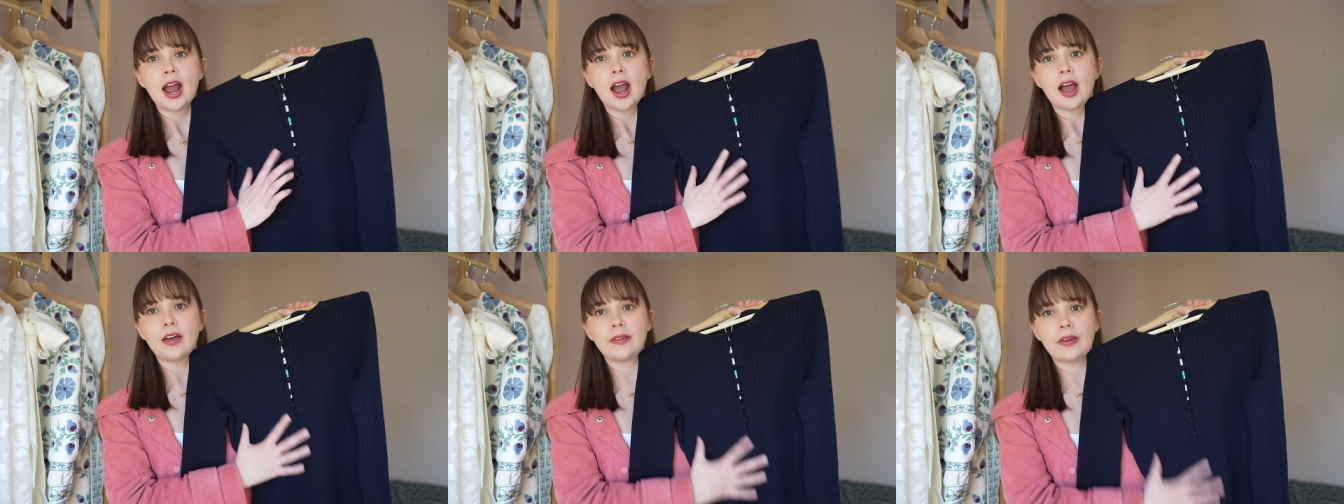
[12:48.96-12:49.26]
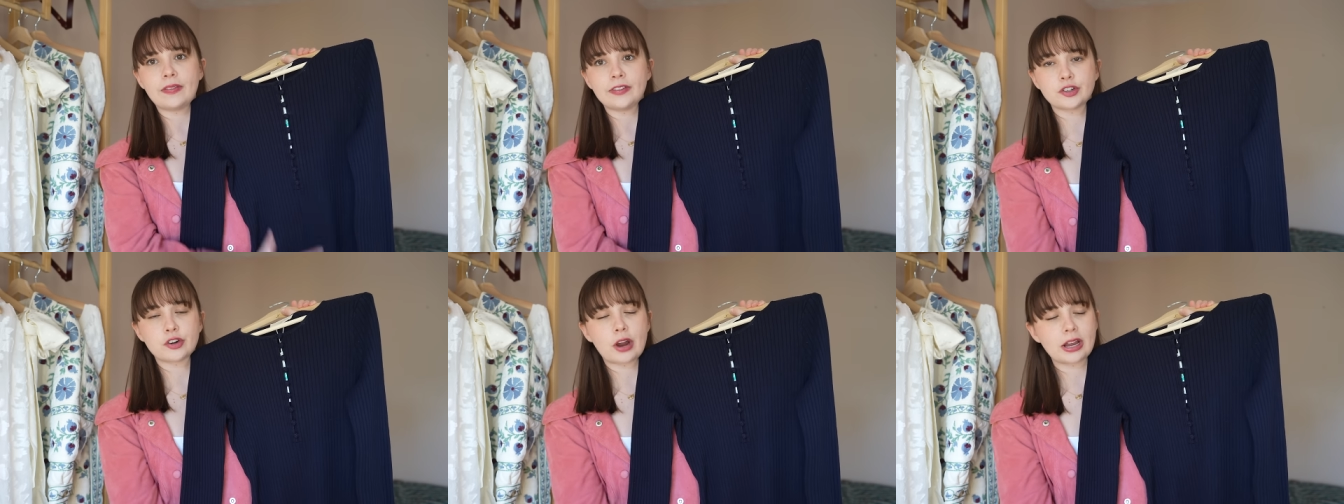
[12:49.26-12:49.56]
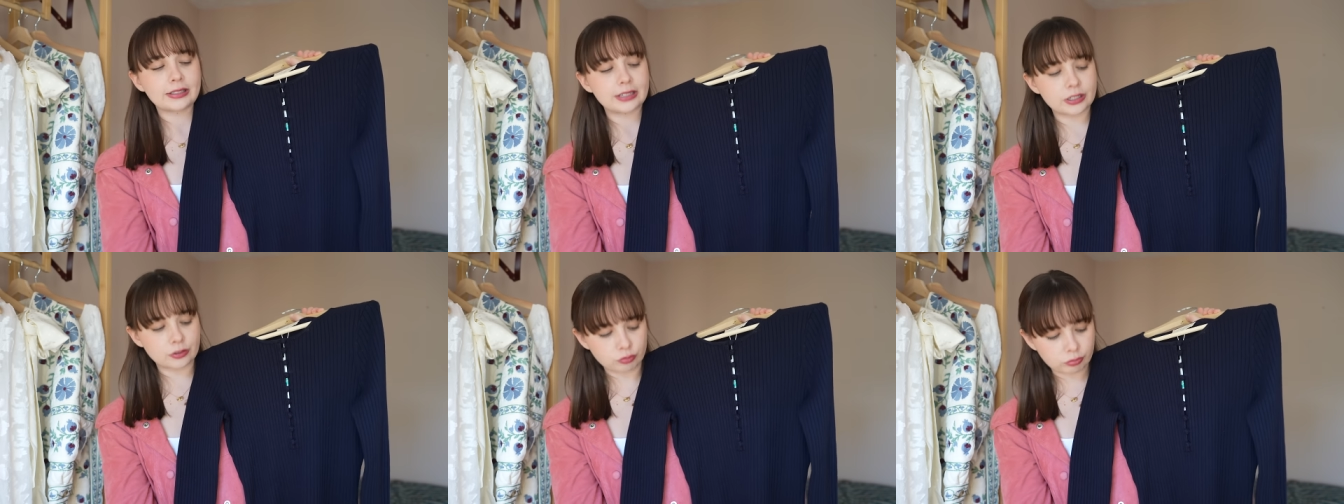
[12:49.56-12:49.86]
And then the
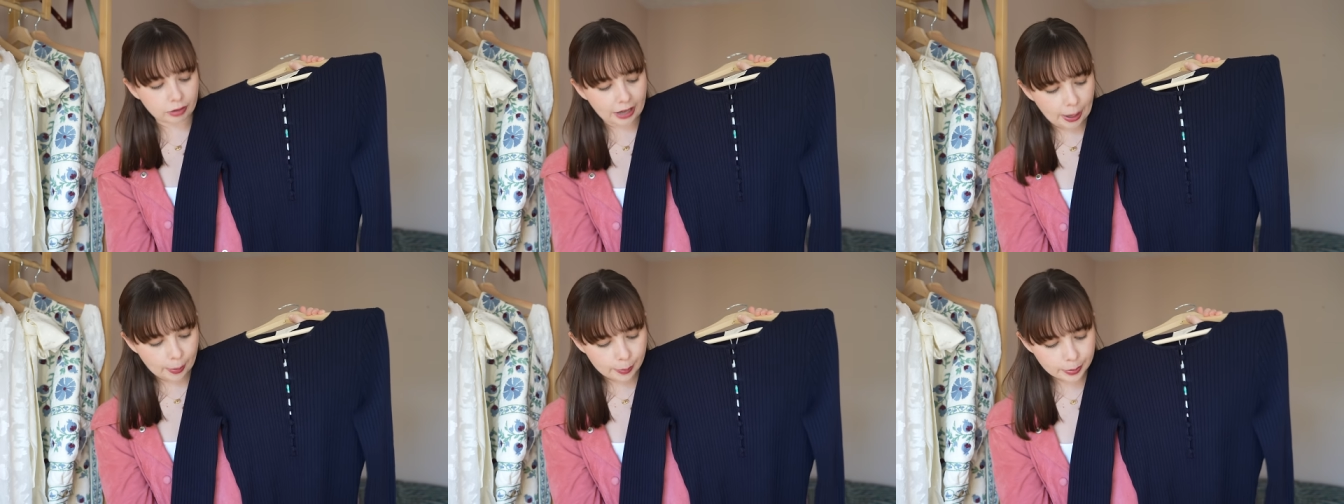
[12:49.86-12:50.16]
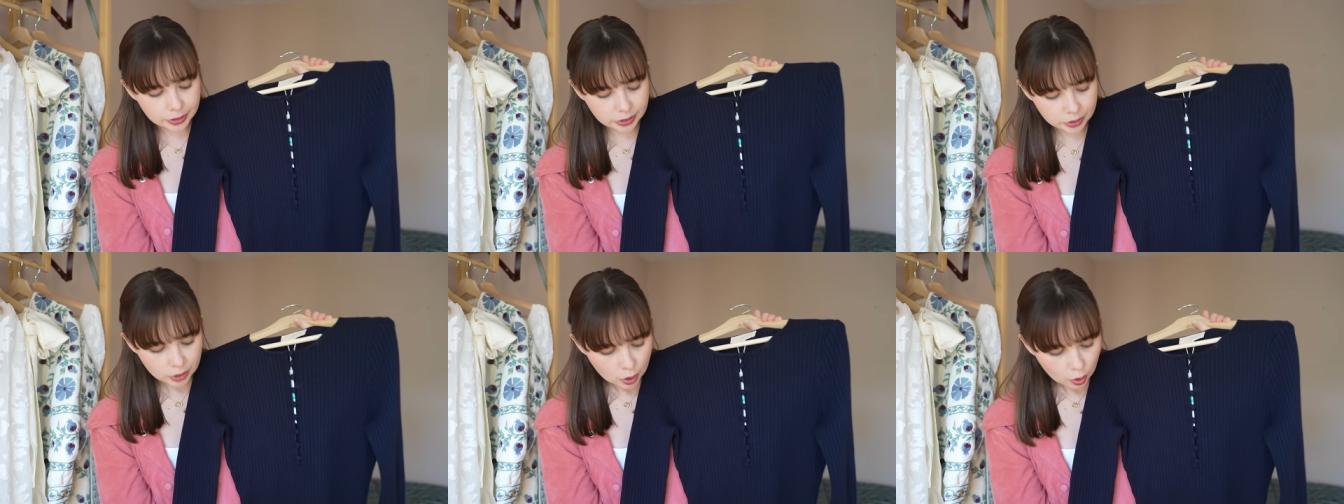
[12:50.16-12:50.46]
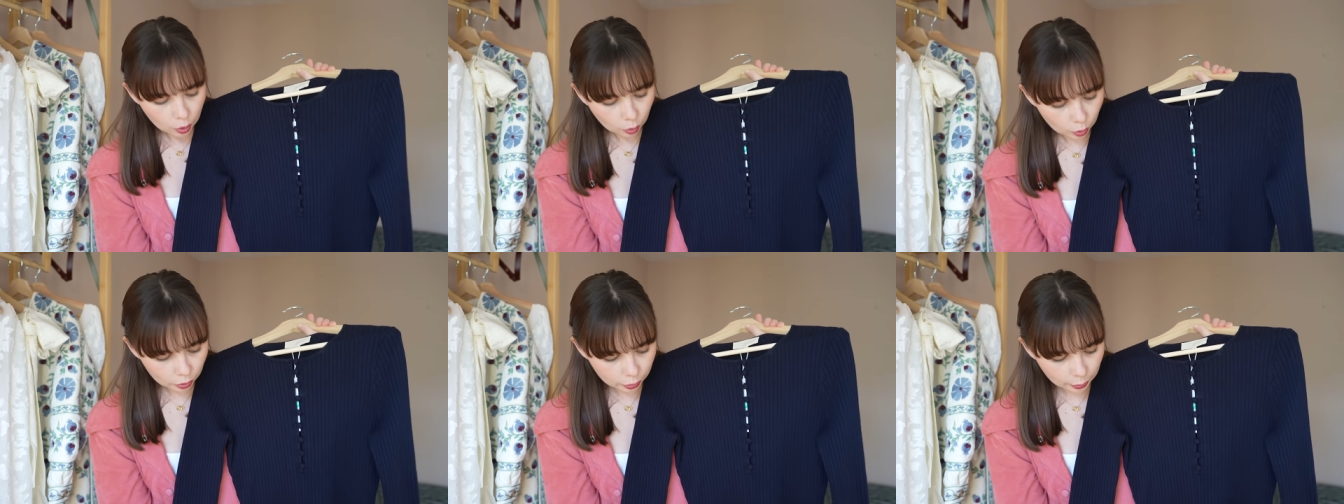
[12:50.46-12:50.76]
dress is ribbed
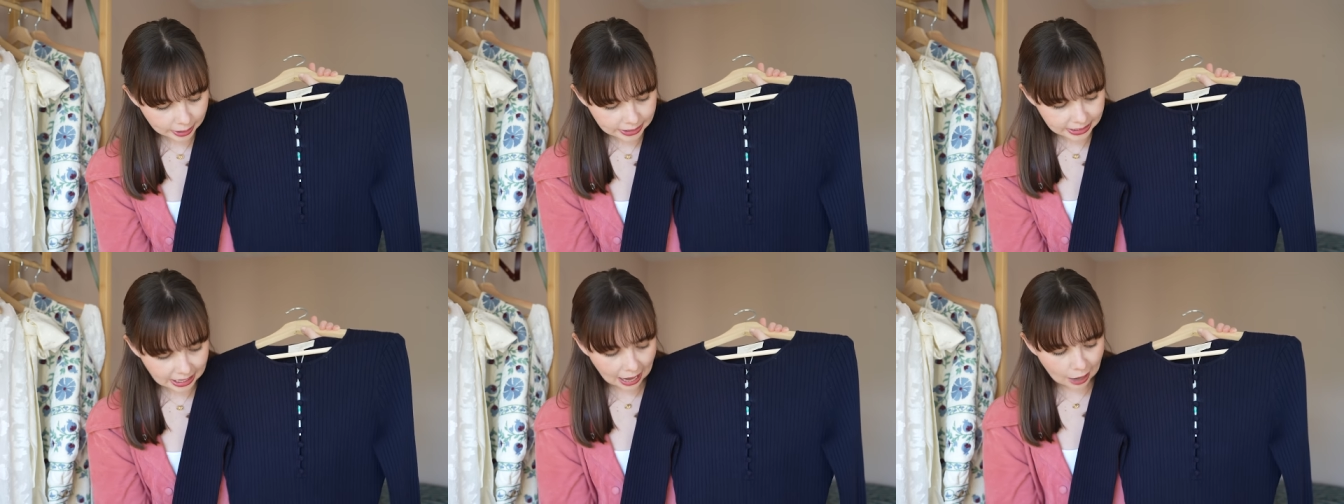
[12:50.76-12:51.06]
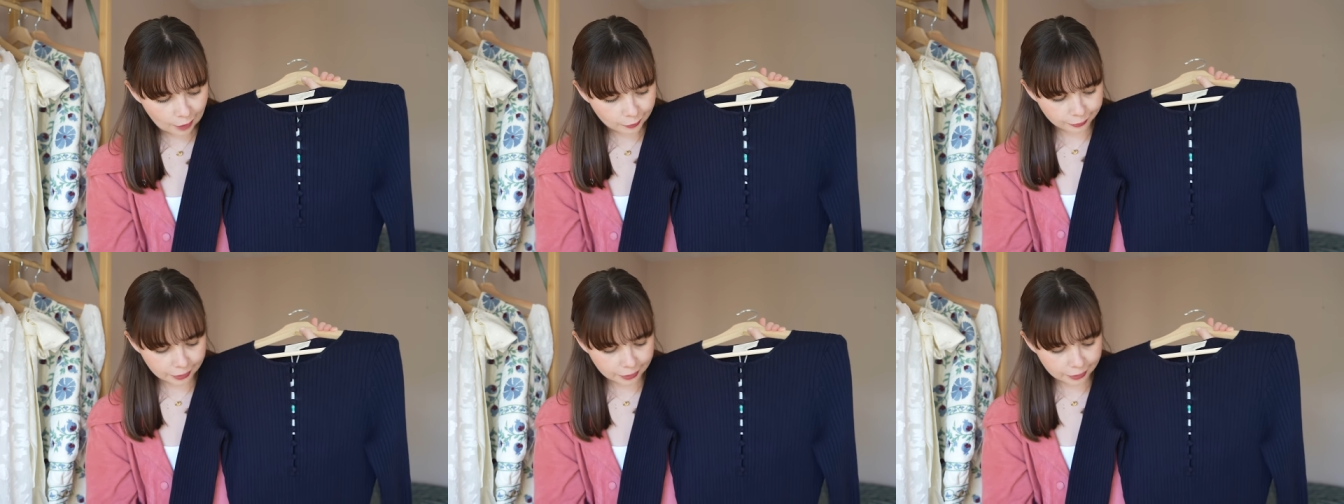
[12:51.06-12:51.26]
all the way down